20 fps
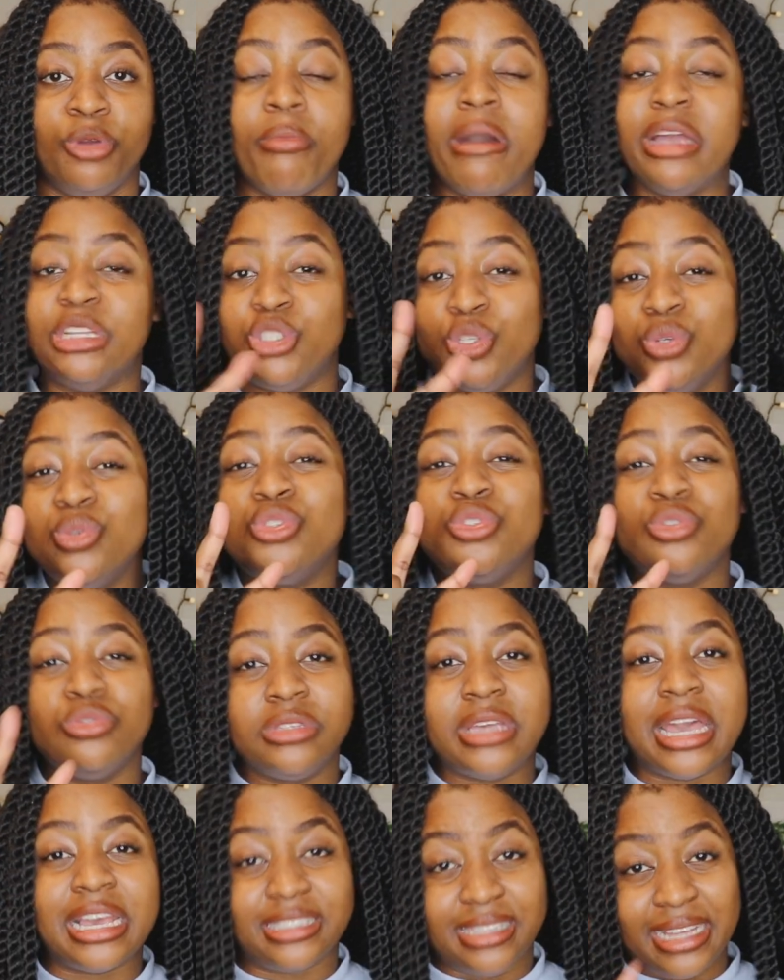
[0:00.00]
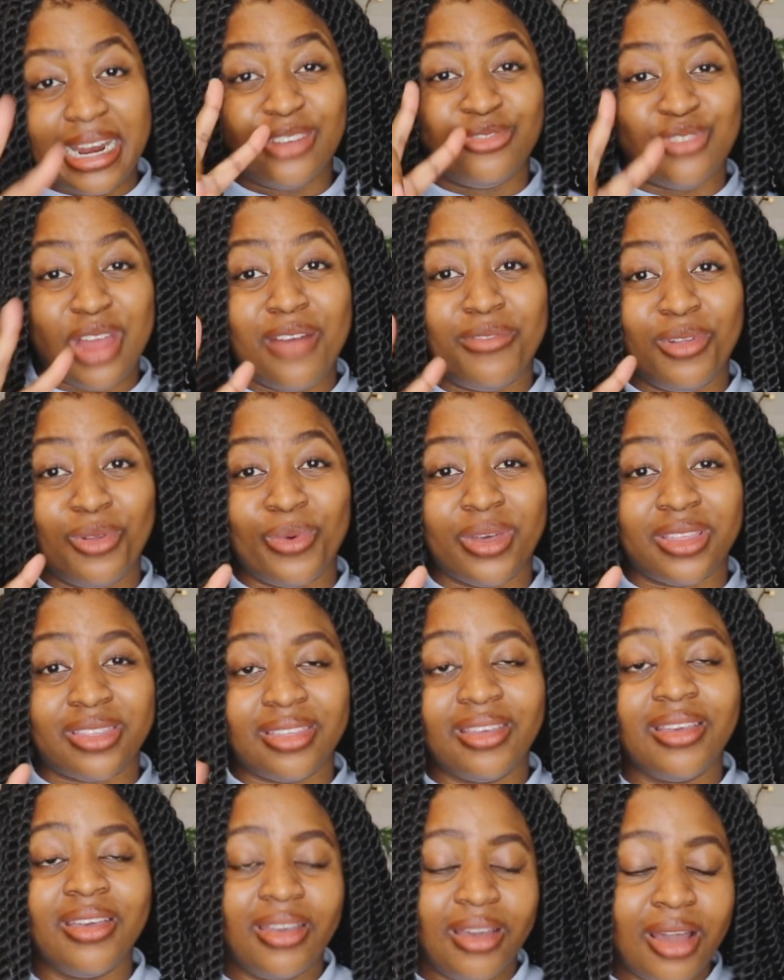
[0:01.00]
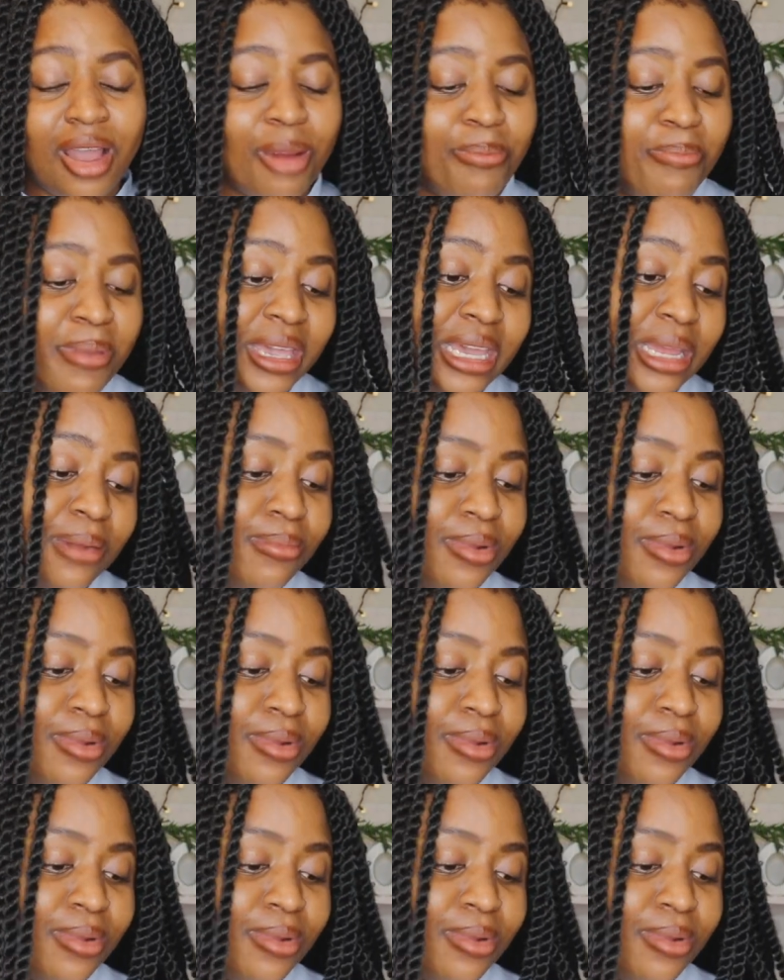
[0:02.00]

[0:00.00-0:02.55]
My two suitcases that I travel with are pink and